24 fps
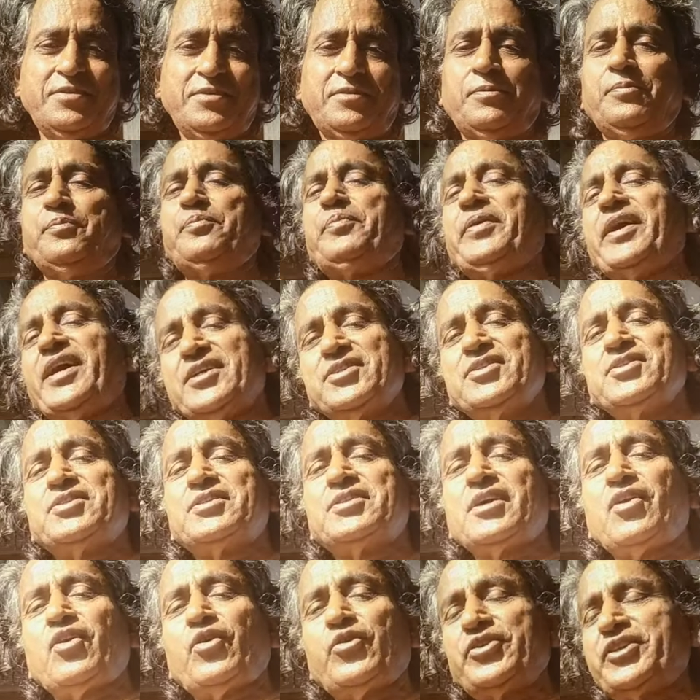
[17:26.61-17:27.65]
Comparisons
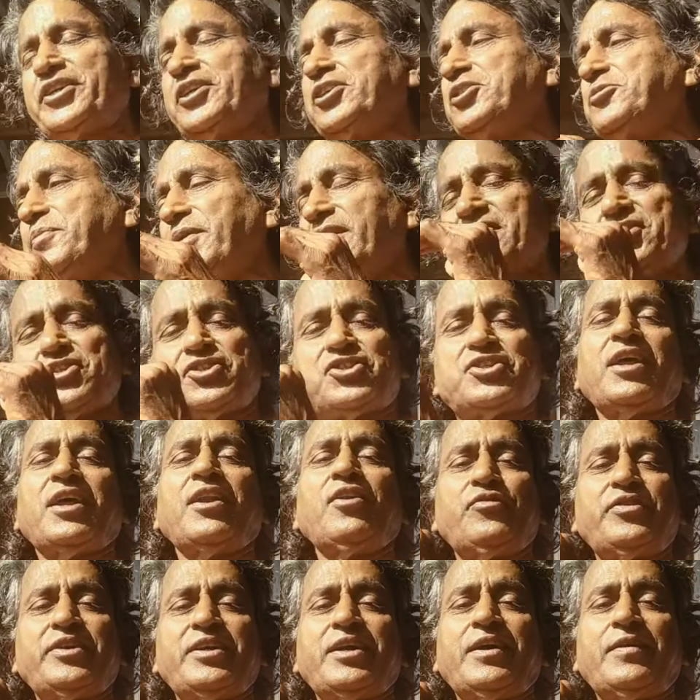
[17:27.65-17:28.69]
are odious, but
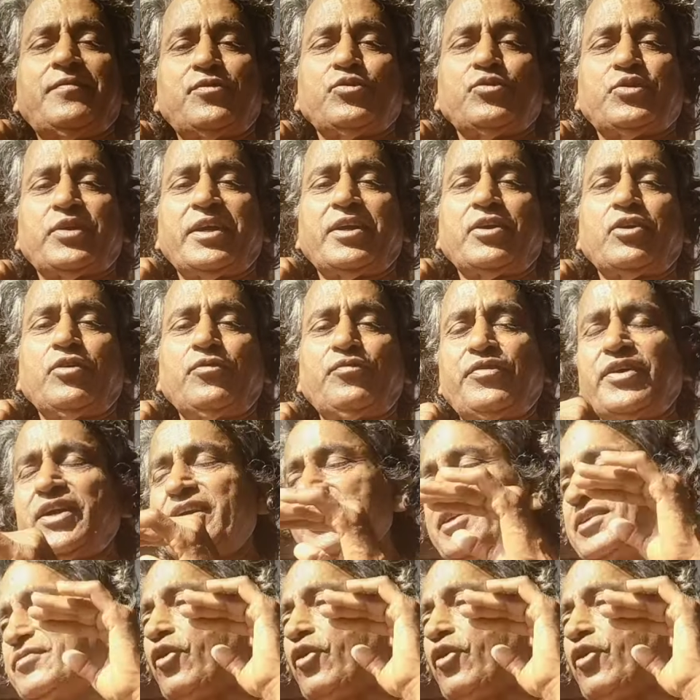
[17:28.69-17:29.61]
still we have to think of it.